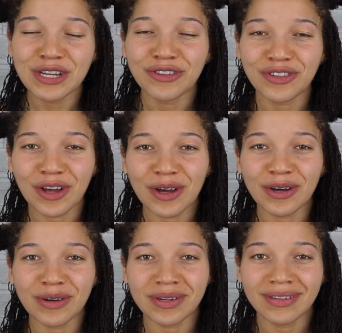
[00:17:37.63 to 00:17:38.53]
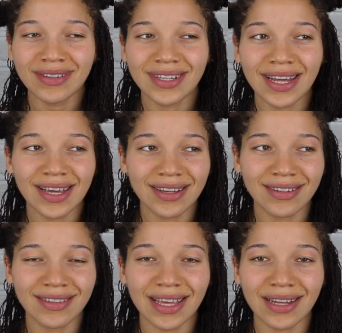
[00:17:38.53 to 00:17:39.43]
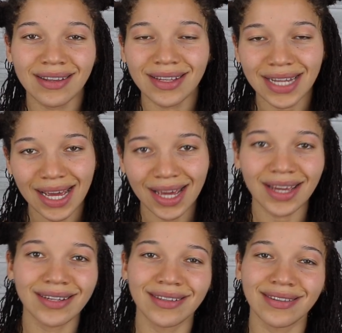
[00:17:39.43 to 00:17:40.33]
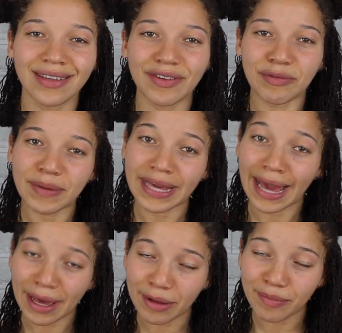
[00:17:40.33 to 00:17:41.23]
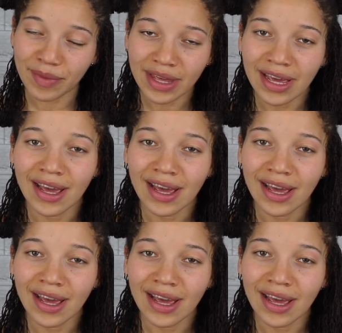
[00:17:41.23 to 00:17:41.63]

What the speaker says: So today is the end of the day. It's 7 p.m.